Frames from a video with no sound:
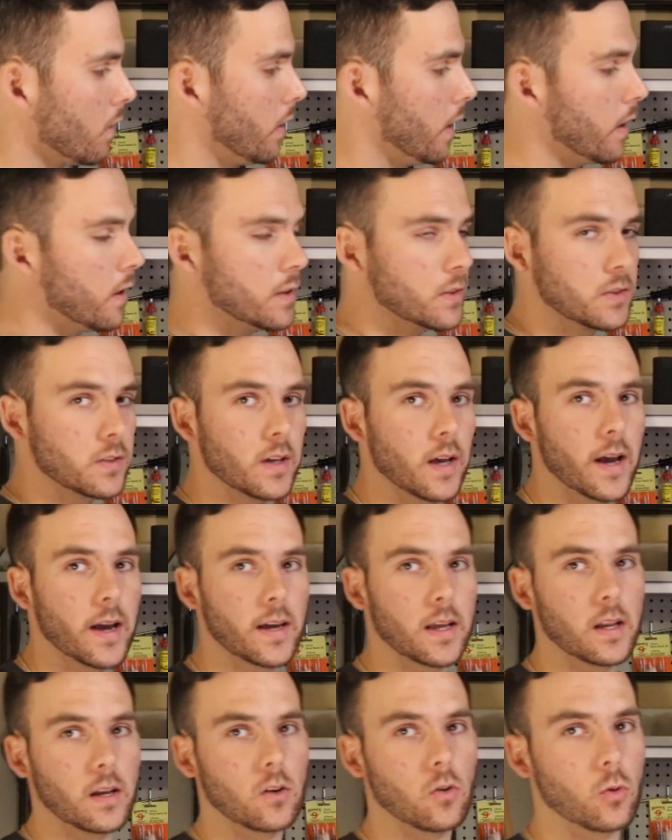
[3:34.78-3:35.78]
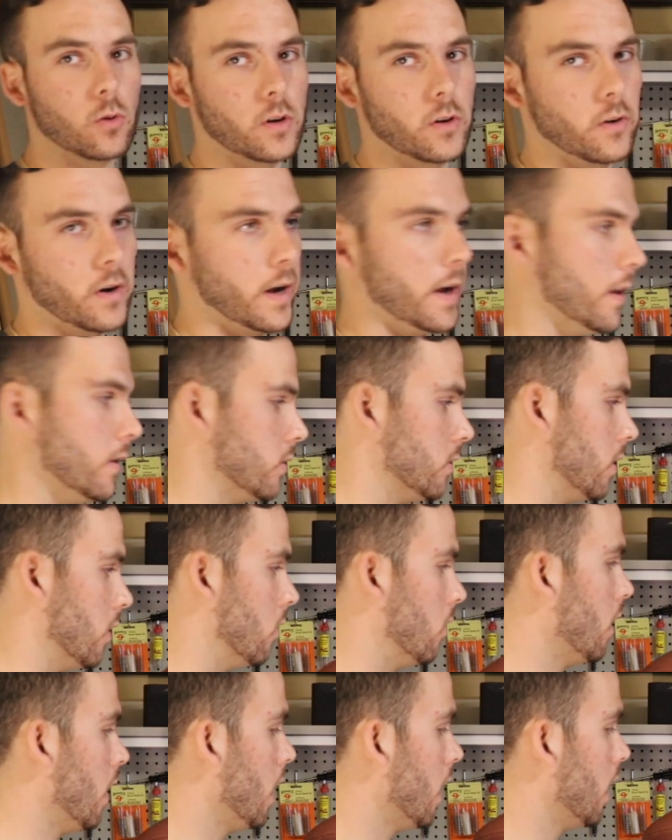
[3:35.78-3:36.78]
Now let's say I get a quarter right.
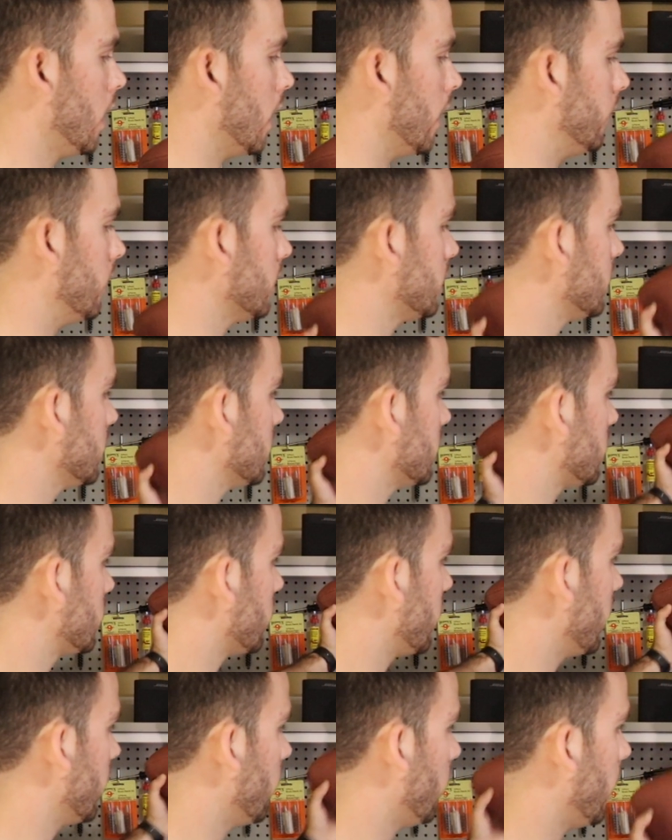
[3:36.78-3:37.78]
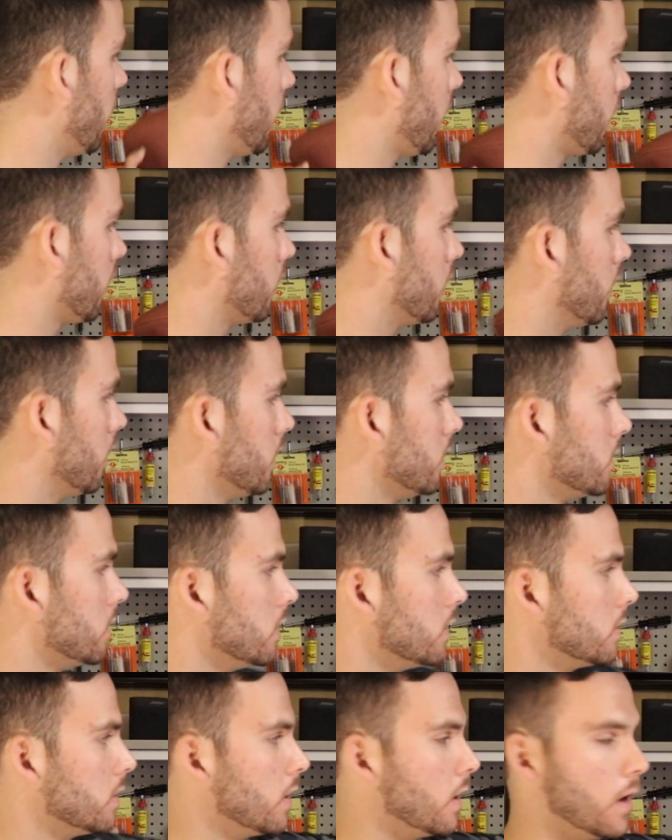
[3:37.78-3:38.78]
So if this is a straightaway, this
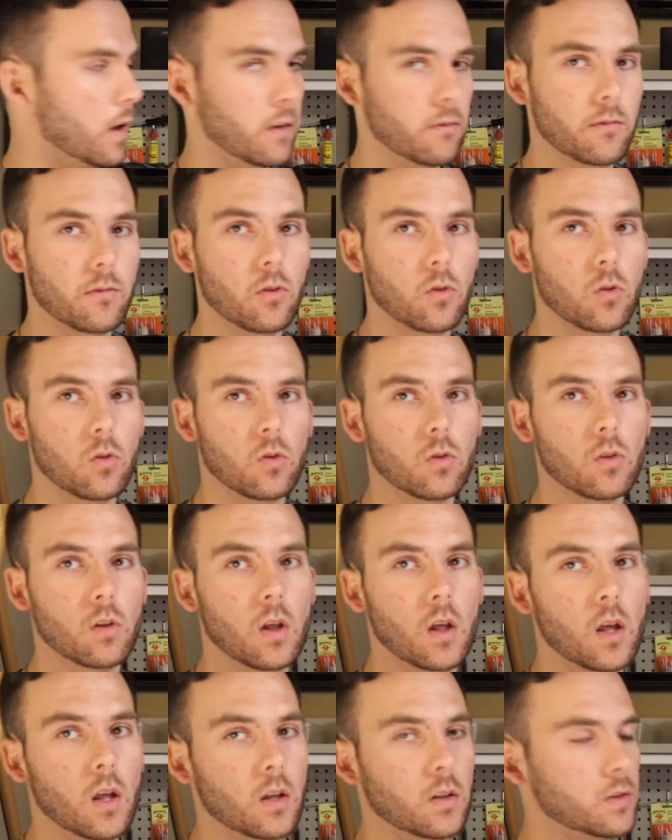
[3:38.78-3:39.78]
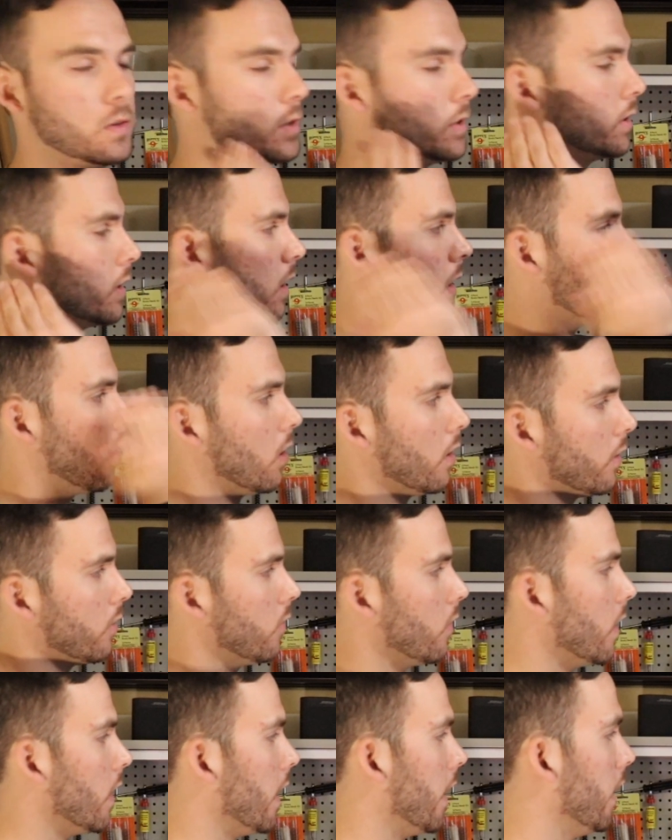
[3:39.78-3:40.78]
is a full, just a hard
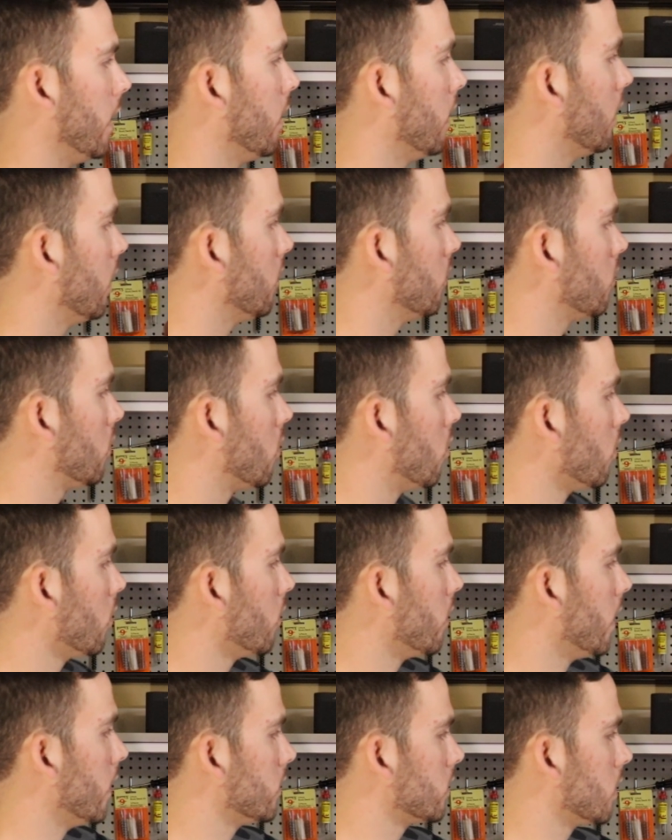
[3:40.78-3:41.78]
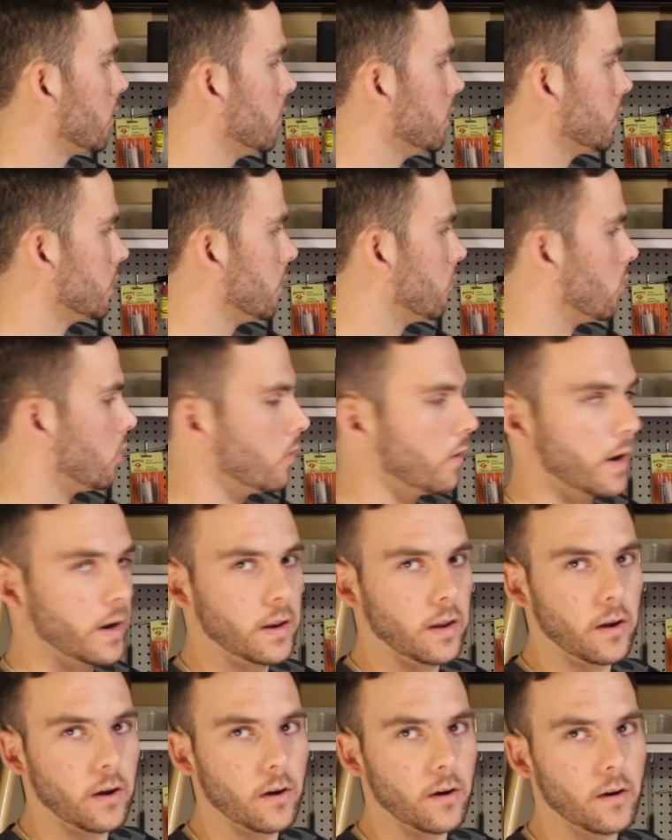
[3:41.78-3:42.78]
right, quarter right's gonna be somewhere right
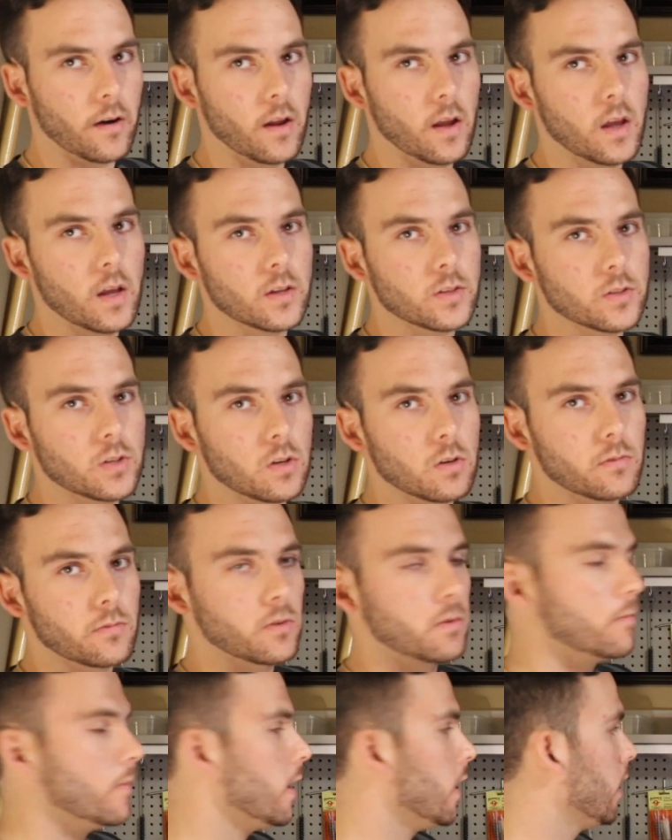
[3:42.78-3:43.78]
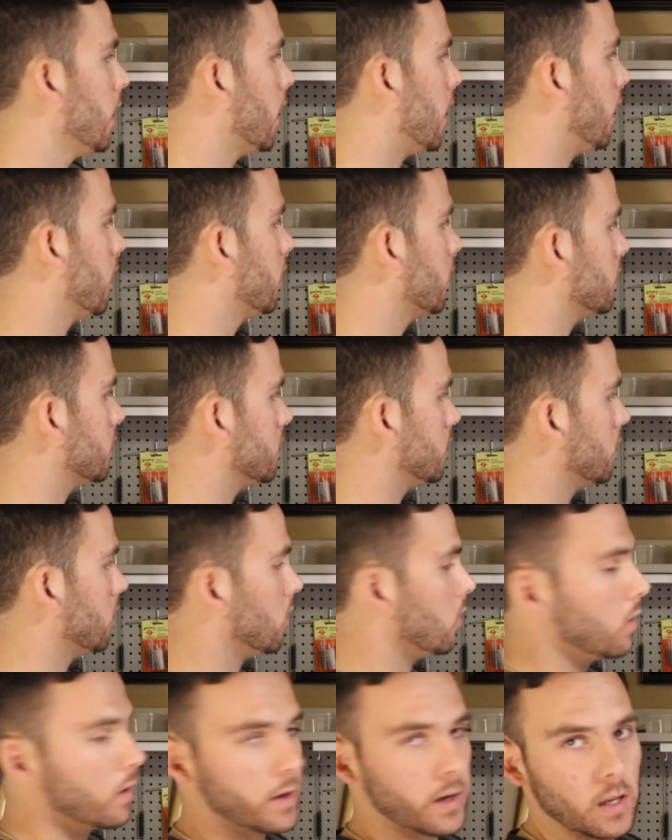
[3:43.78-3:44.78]
in here. So for me, I'm gonna
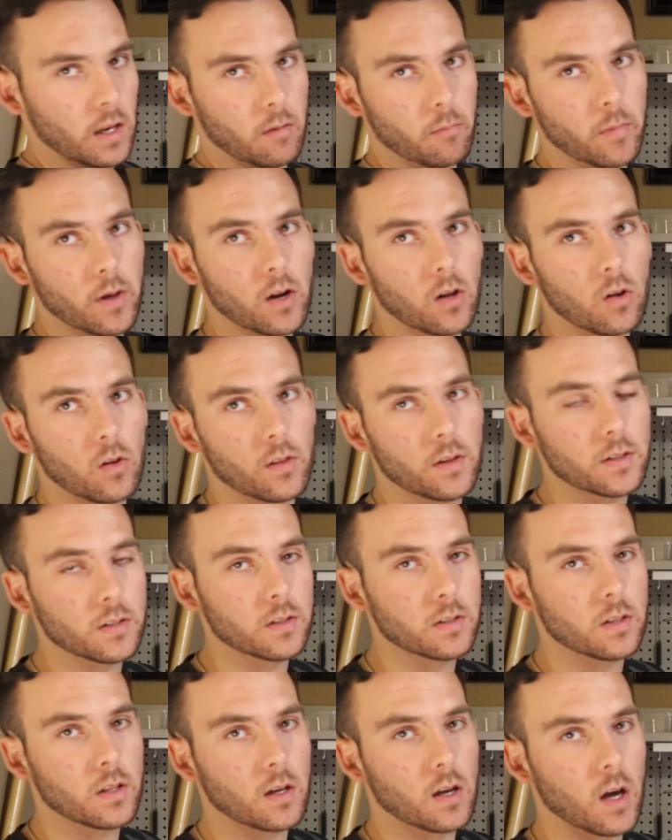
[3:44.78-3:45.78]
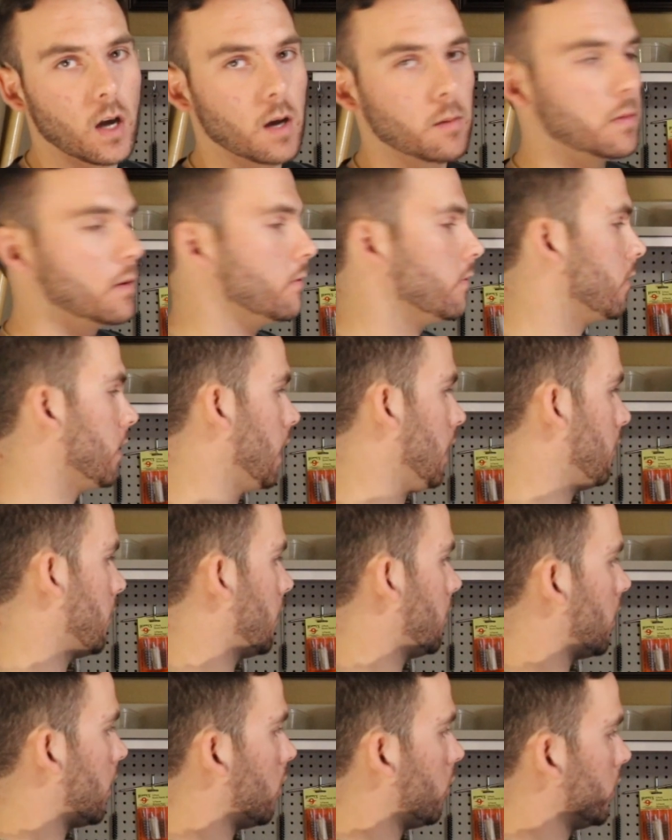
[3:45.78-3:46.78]
still look in the middle. This is the common theme.
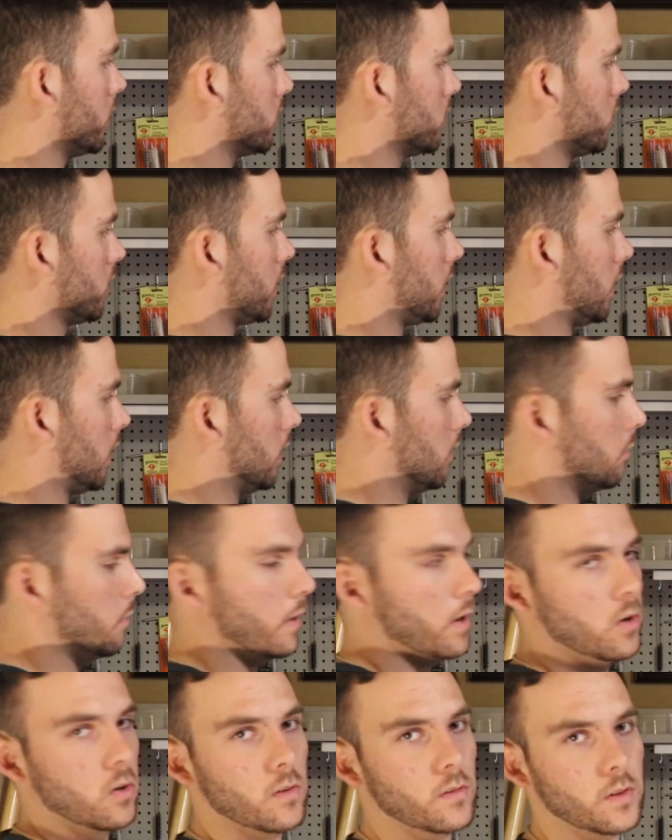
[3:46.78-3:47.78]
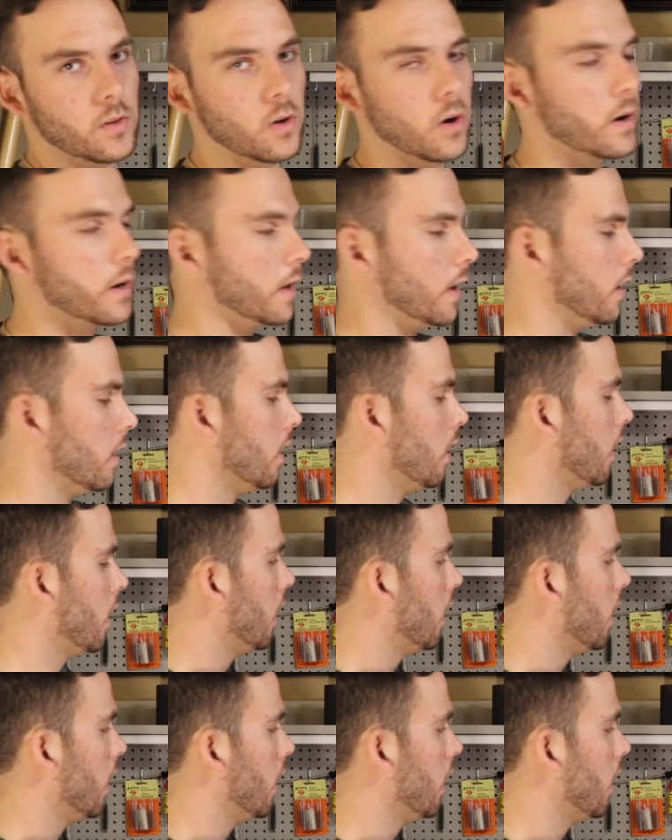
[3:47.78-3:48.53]
I'm always looking in the middle of the target.